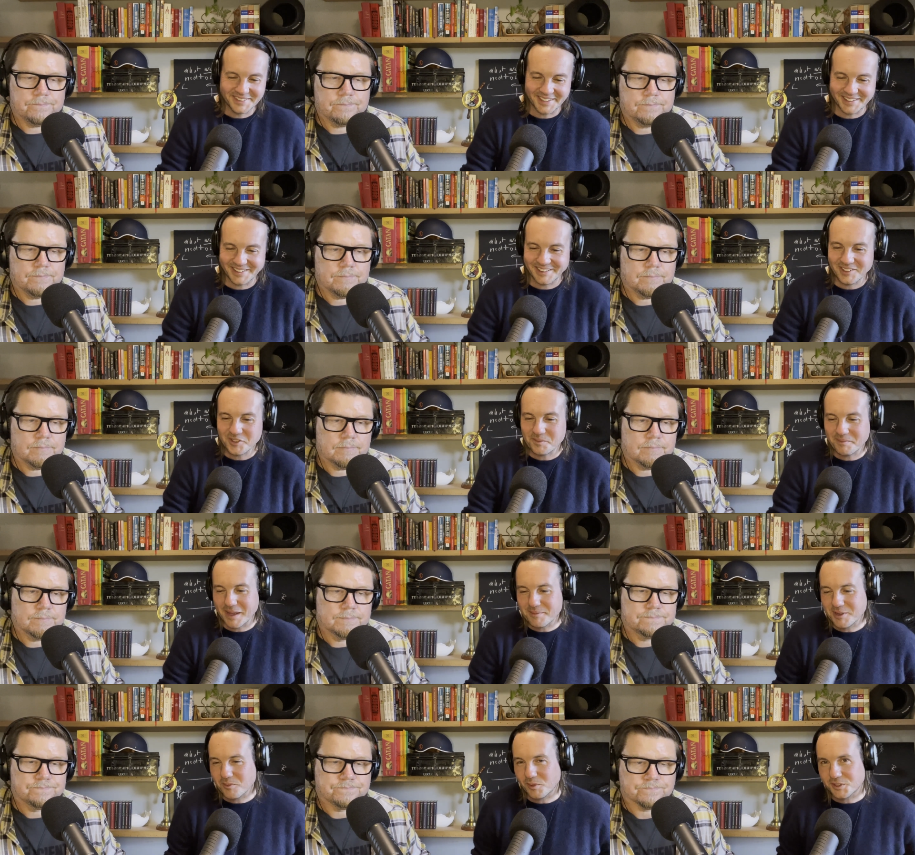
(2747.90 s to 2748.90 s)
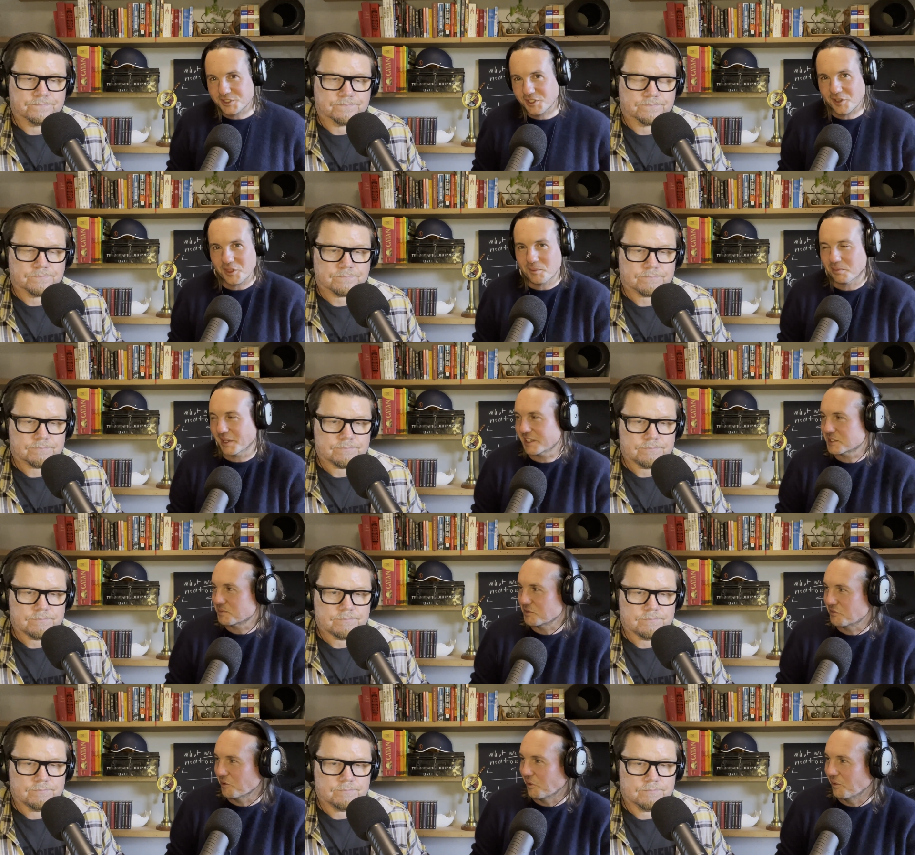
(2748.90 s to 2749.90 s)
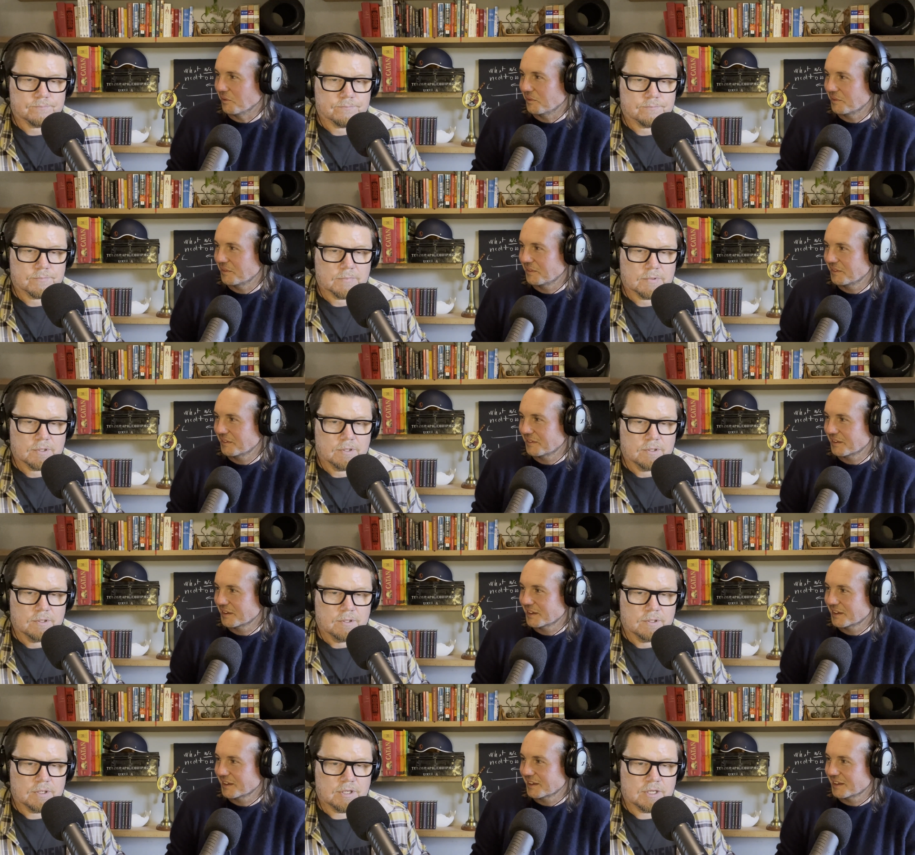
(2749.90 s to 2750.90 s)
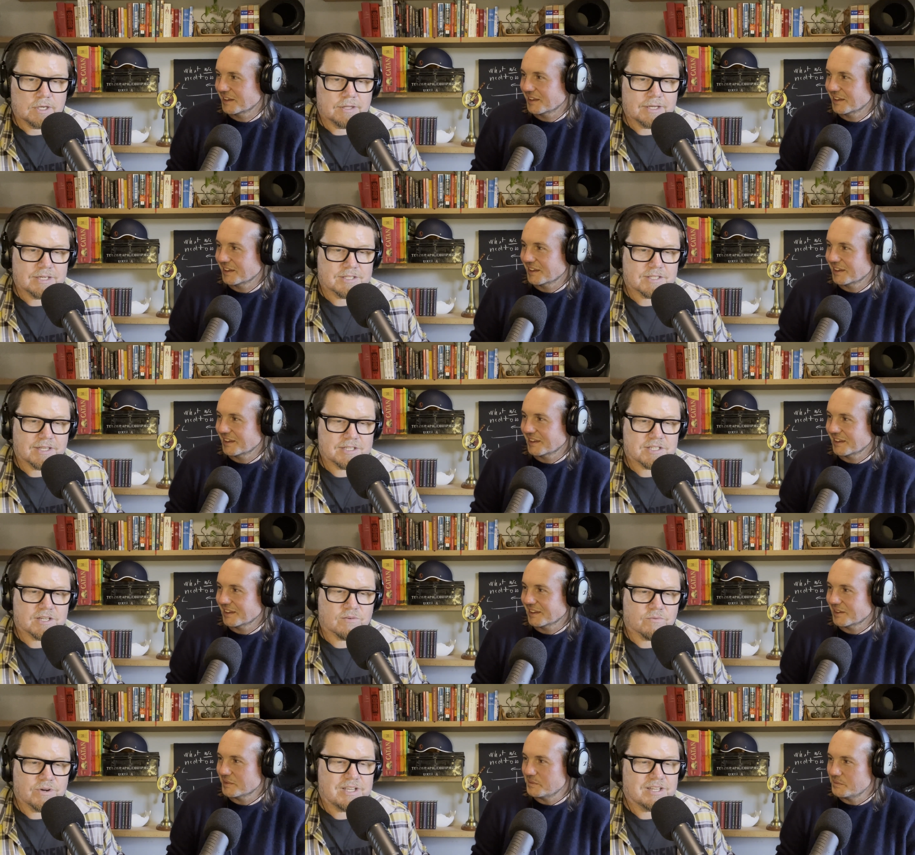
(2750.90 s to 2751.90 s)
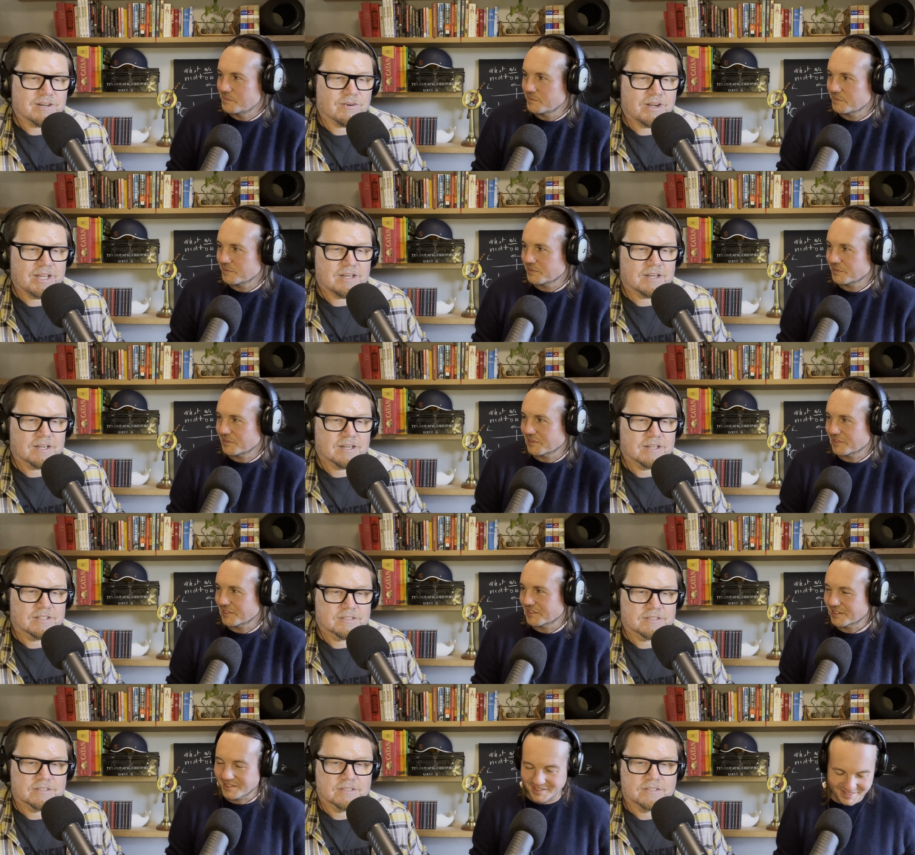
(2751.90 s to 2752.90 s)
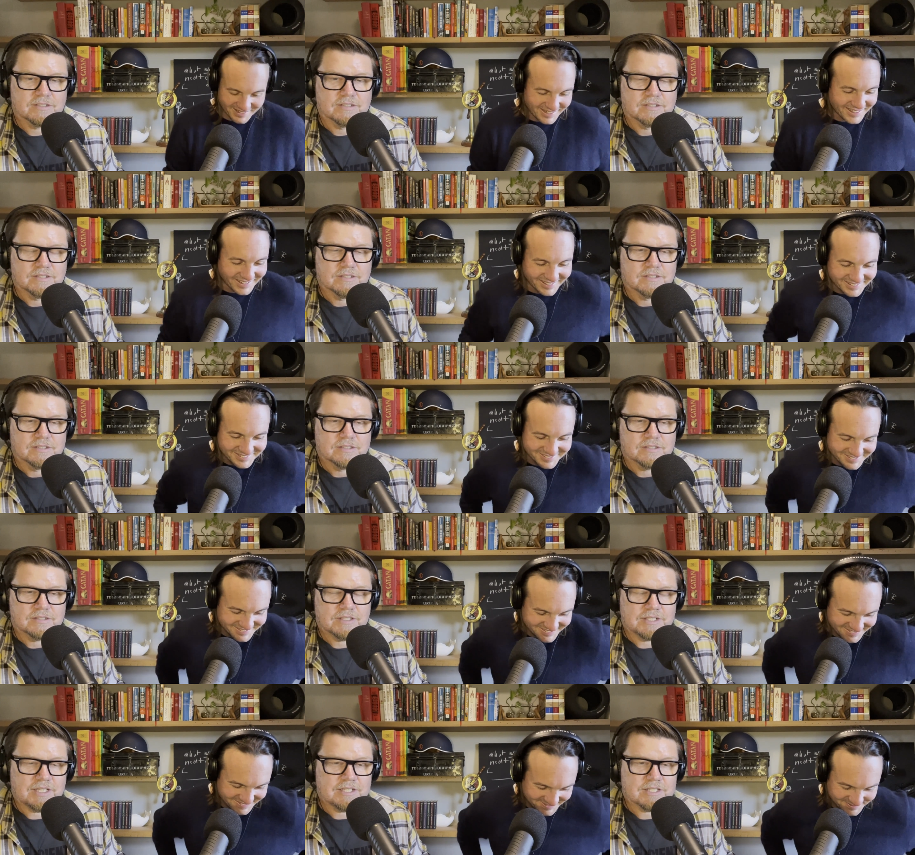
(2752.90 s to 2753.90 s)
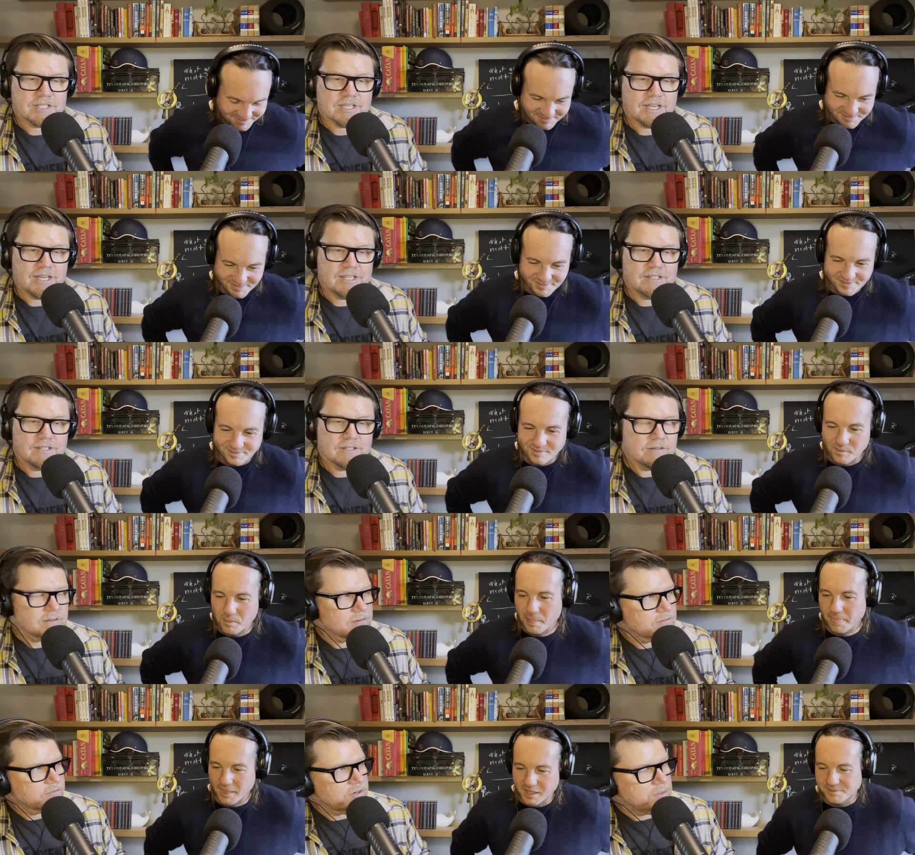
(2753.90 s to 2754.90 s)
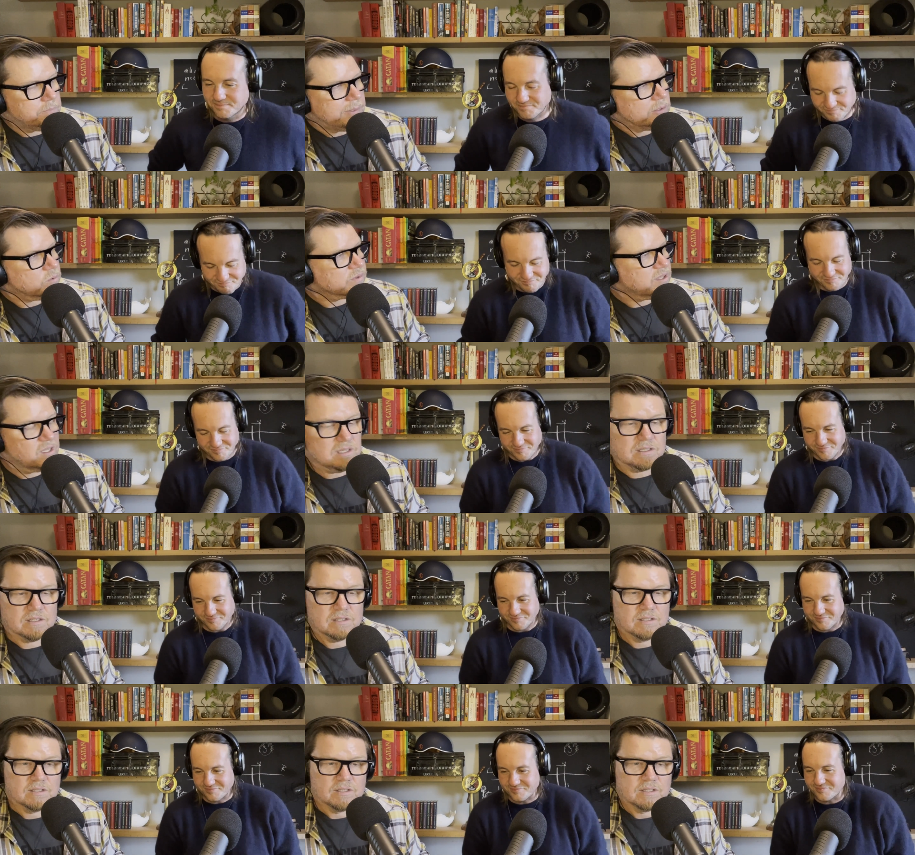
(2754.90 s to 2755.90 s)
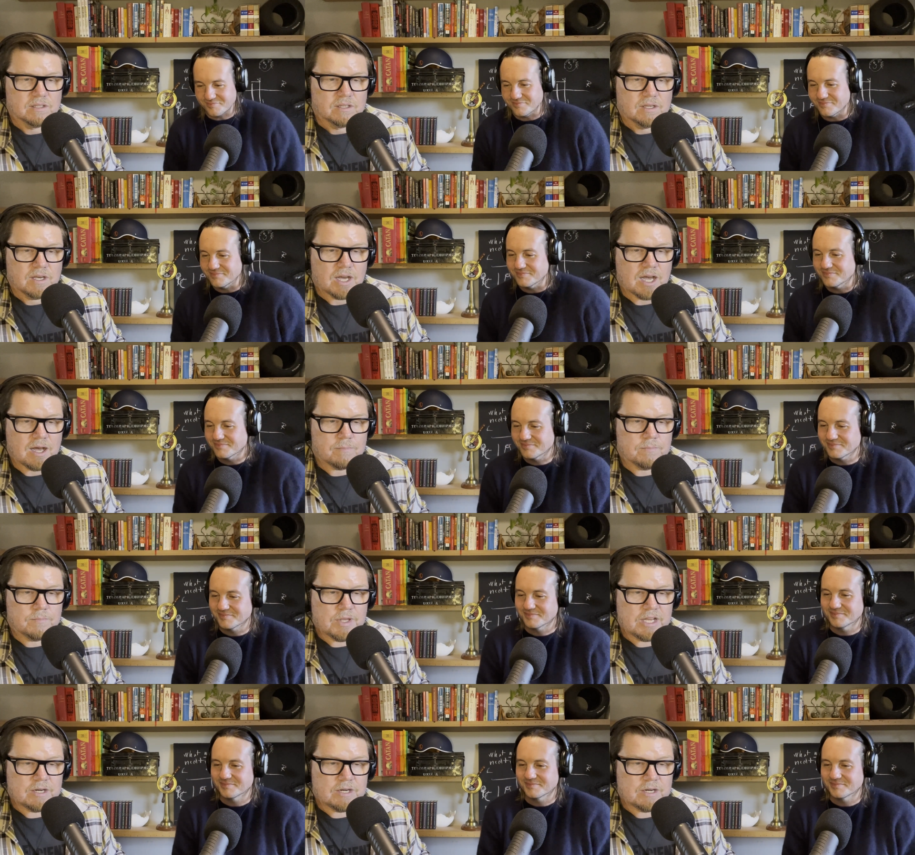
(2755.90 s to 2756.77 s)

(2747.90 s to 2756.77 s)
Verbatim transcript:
Speaker 1: Uh, look, maybe it wasn't on the pledge before.
Speaker 2: Oh, uh, they just, they said reiterate. Okay. They didn't say rebuild. Um,